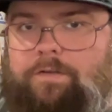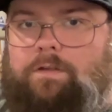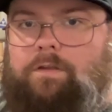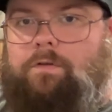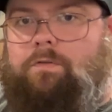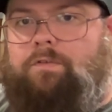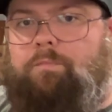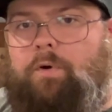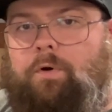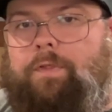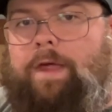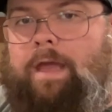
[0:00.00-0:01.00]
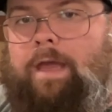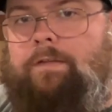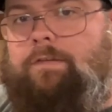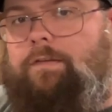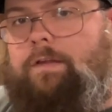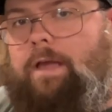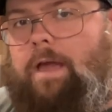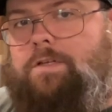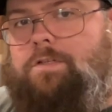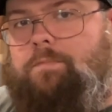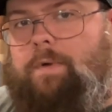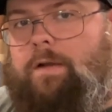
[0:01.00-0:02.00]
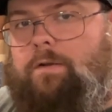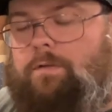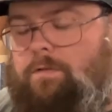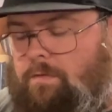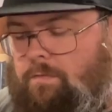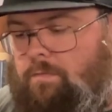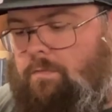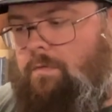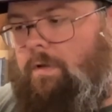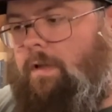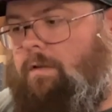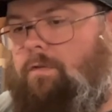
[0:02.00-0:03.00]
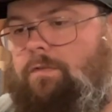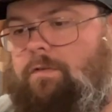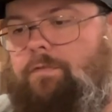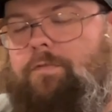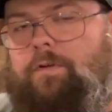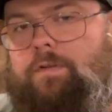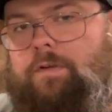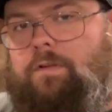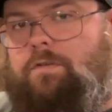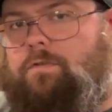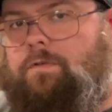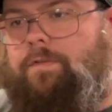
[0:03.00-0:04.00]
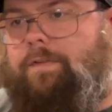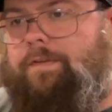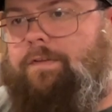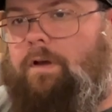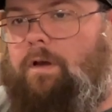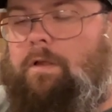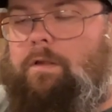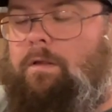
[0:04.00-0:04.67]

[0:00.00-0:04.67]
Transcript: you to use both hands to guide your metal and use your foot to control the saw.